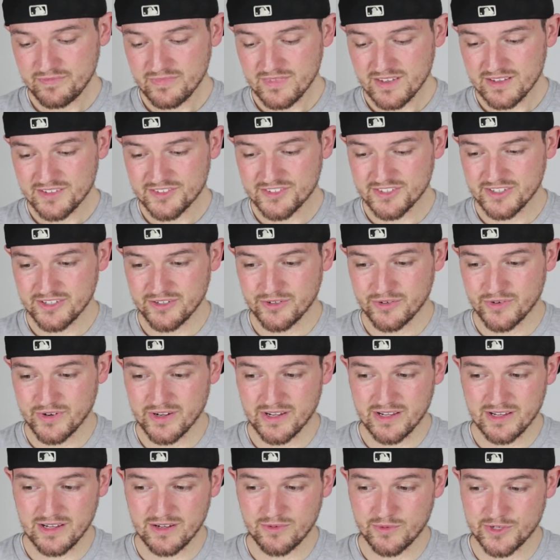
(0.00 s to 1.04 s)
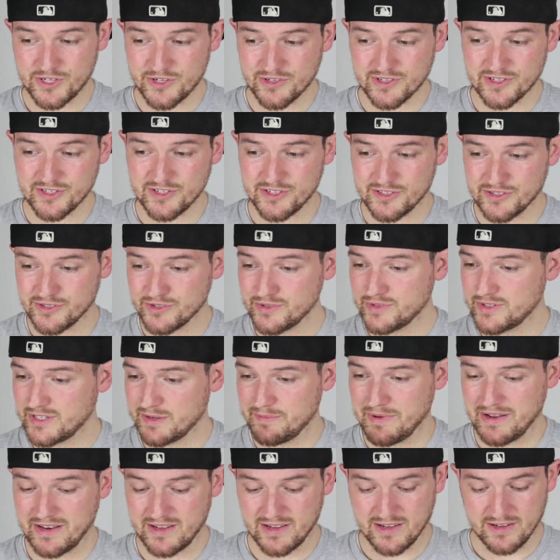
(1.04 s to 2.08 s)
So what you can do,
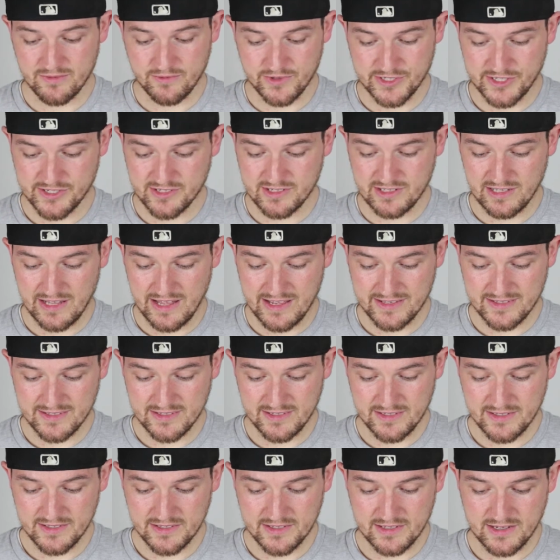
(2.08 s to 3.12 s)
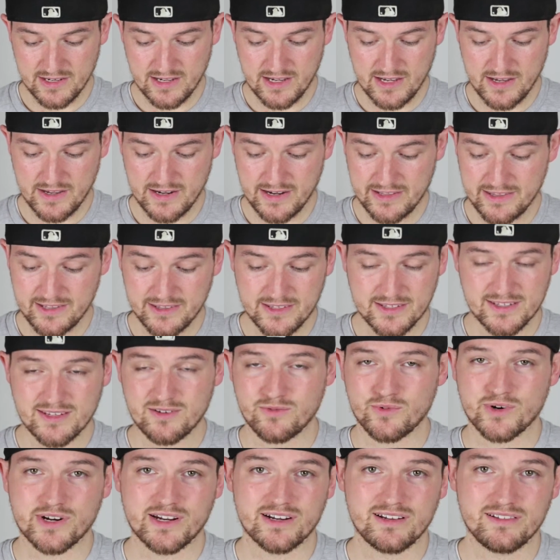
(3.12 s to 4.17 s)
depending on what your class is, and I think this can
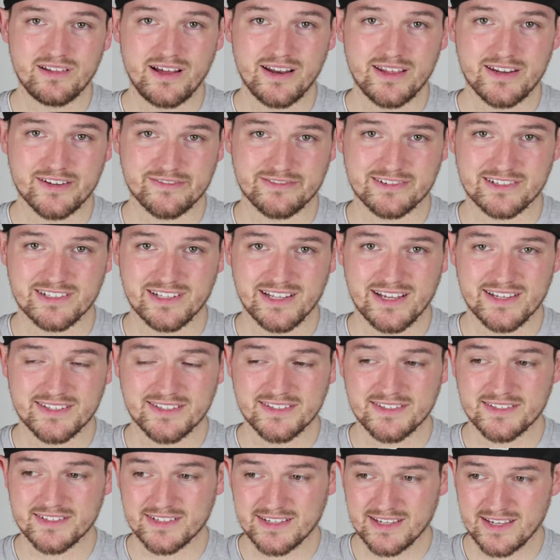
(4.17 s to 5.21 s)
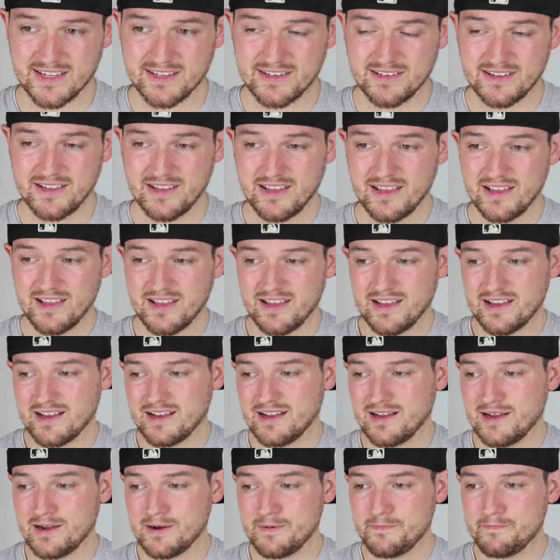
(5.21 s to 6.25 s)
work in a lot of different classes, again,
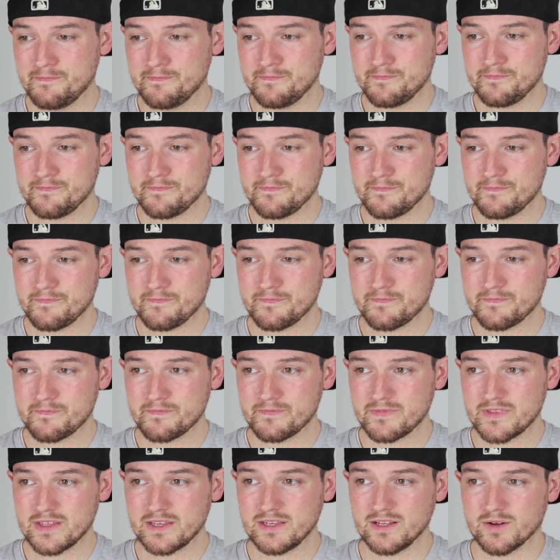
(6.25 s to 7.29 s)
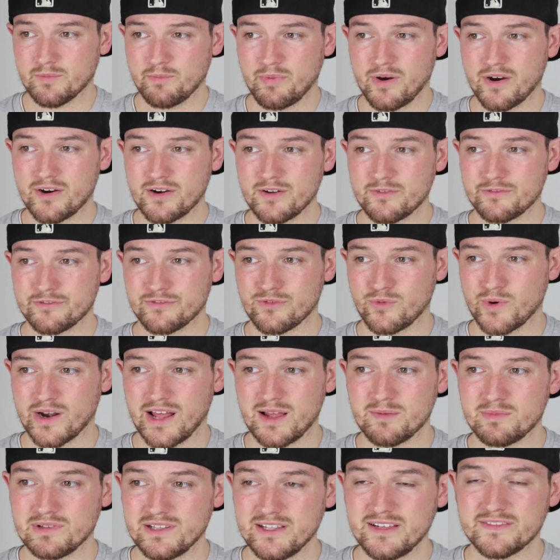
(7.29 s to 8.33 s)
part of what
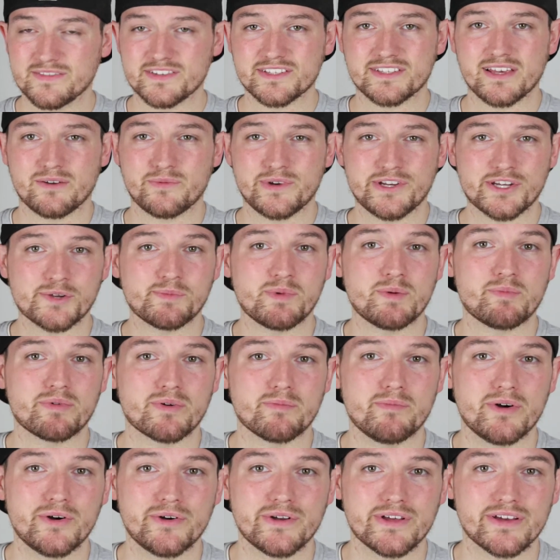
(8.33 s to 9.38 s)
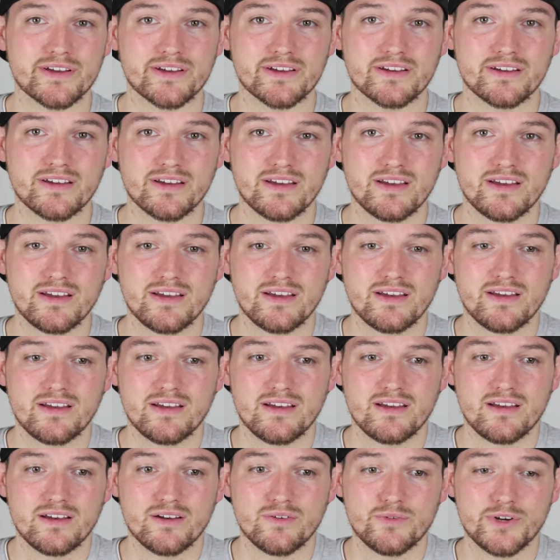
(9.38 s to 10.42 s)
I believe is that we should be promoting
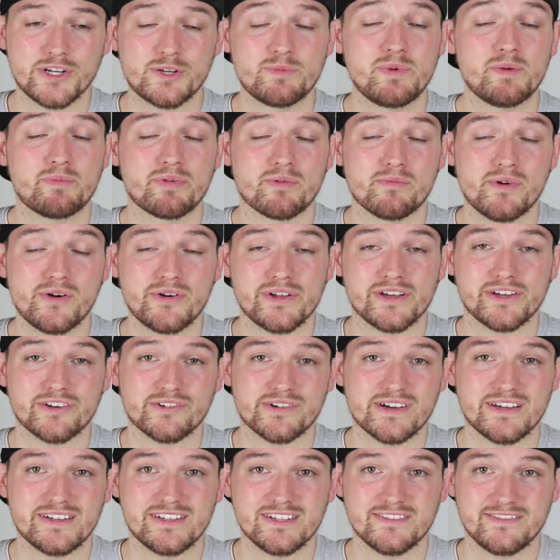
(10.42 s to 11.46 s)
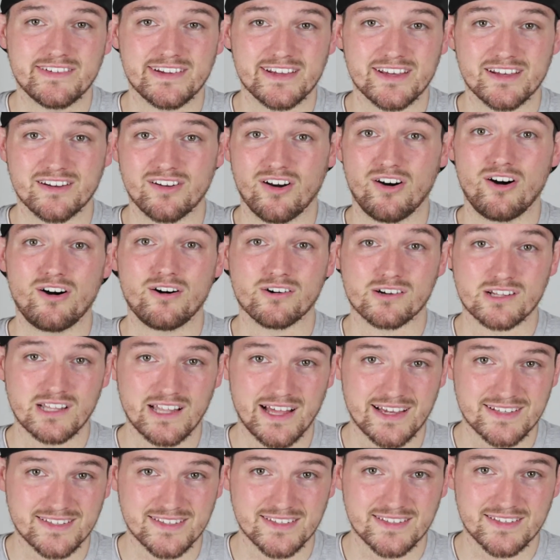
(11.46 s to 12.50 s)
creativity in all
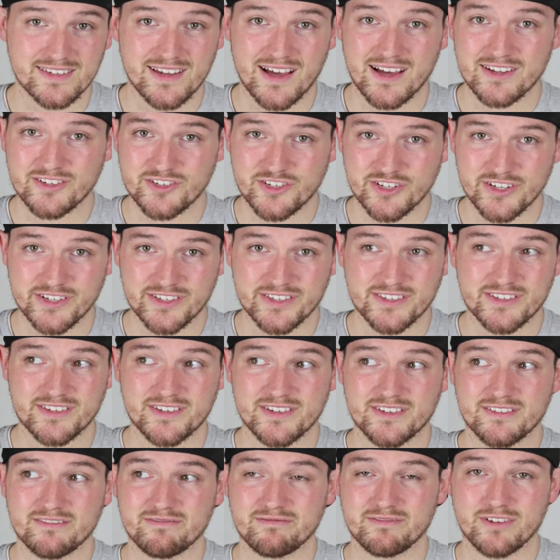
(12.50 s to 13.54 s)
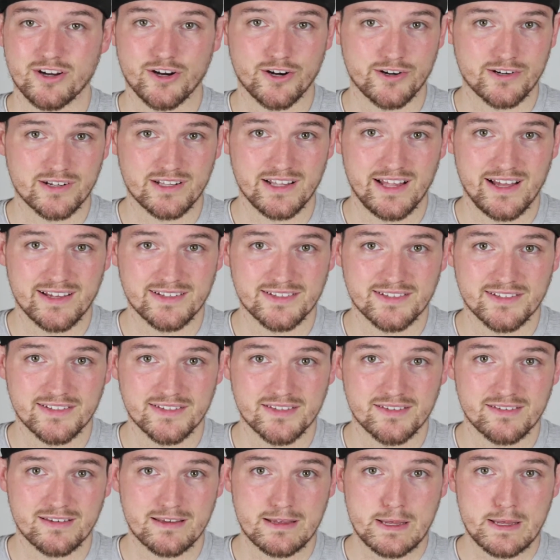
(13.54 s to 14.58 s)
classes, not just art classes.